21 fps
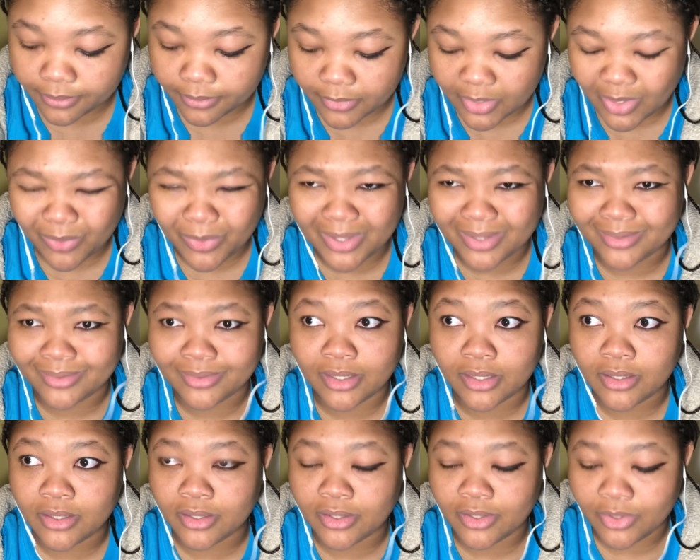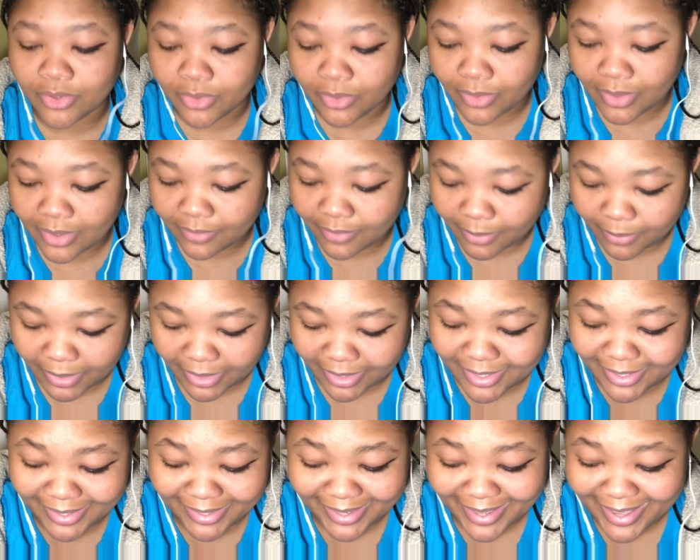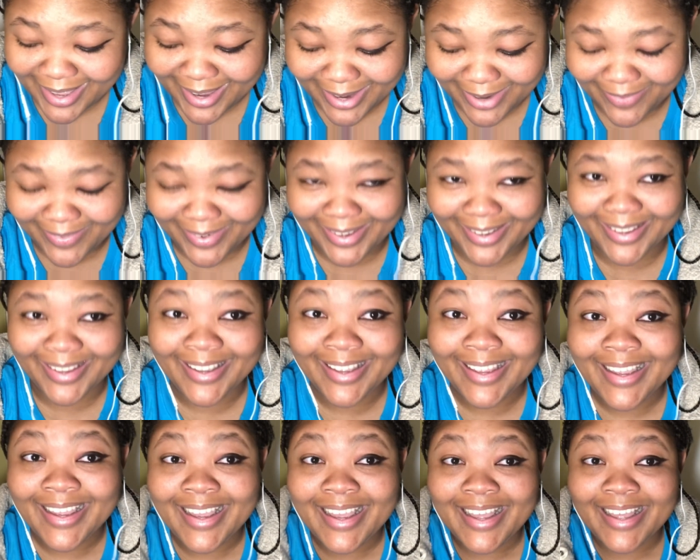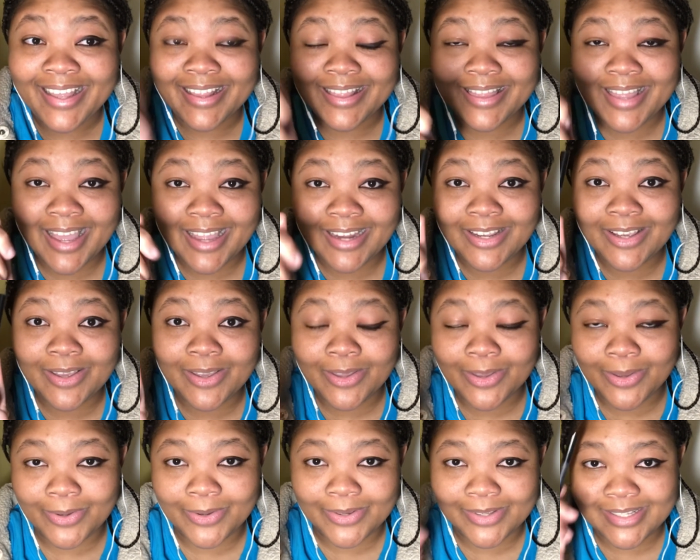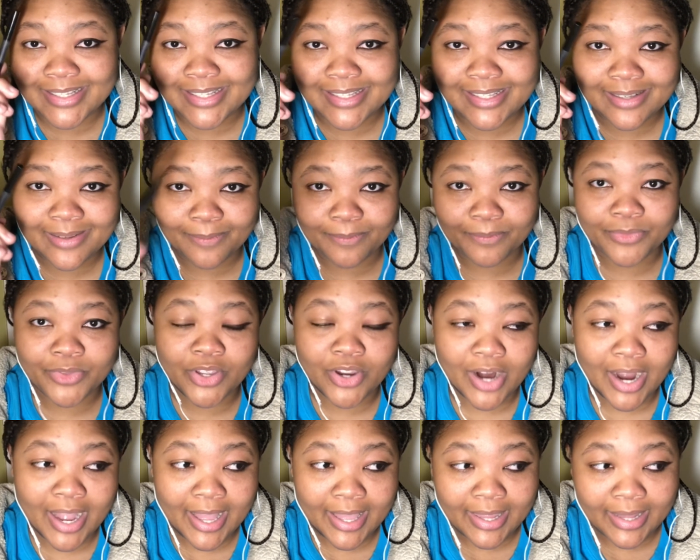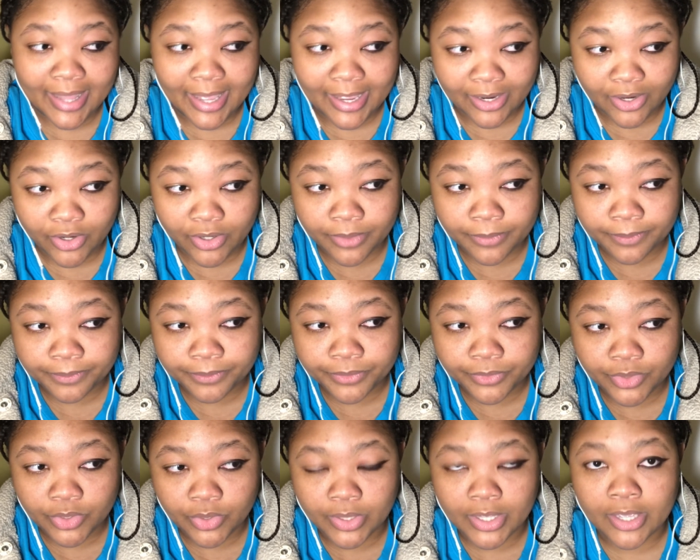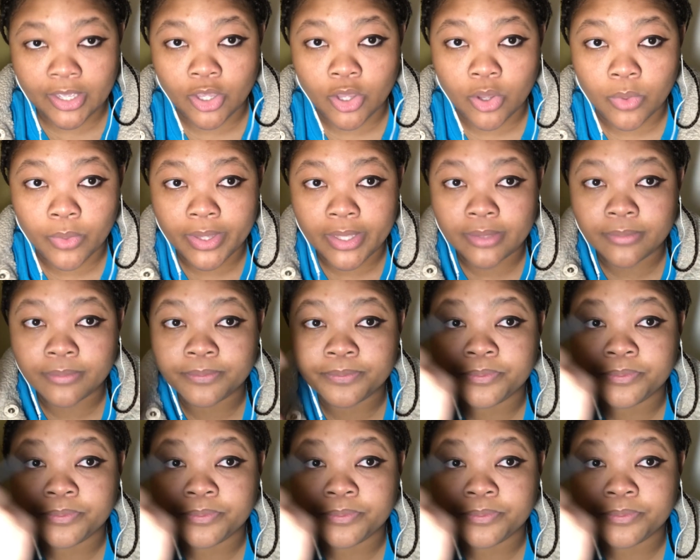Well, duh, you do have a black. Anyway, then you use your eyeliner. You can go in.